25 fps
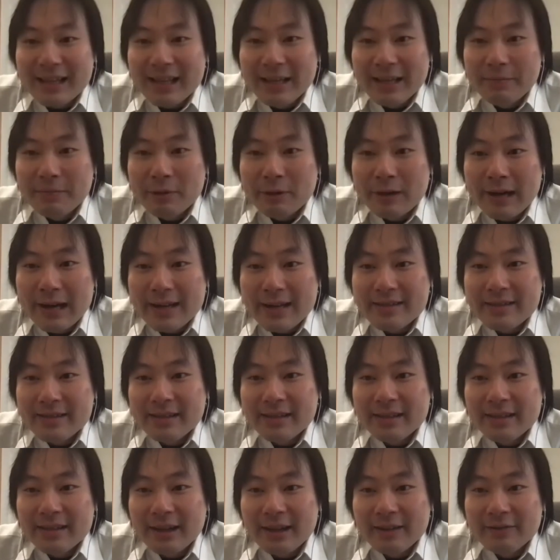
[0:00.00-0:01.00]

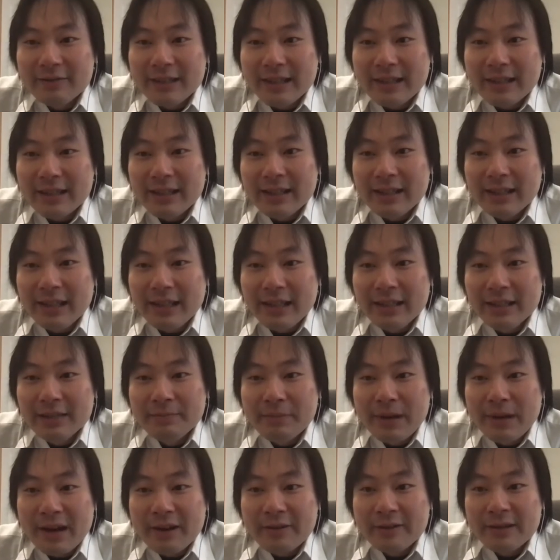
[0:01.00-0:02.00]
president of the Eden
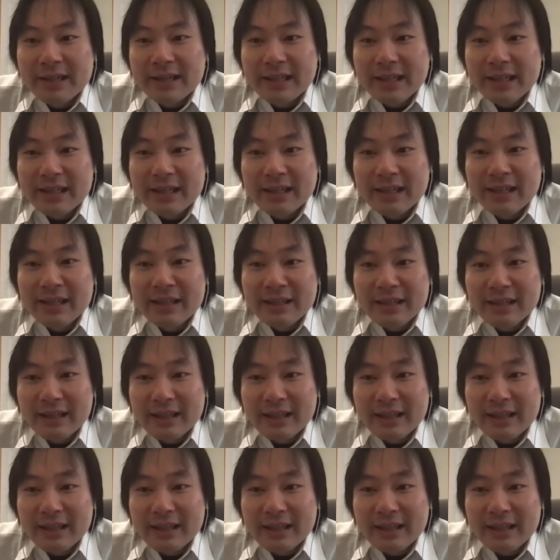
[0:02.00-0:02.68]
Prairie